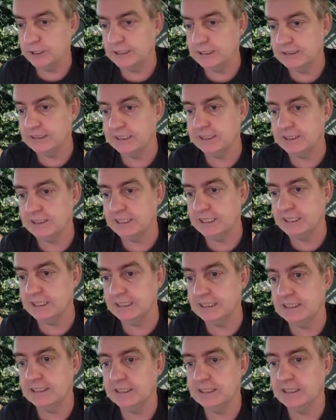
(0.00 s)
Right
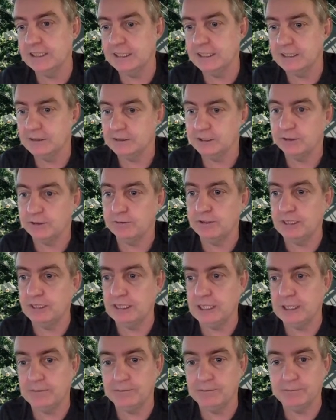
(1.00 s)
technique. So
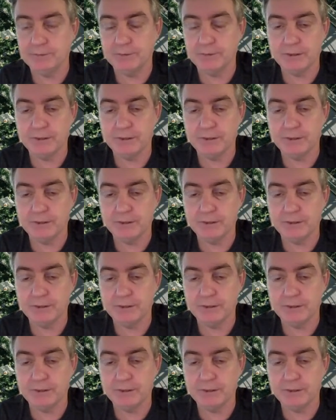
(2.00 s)
we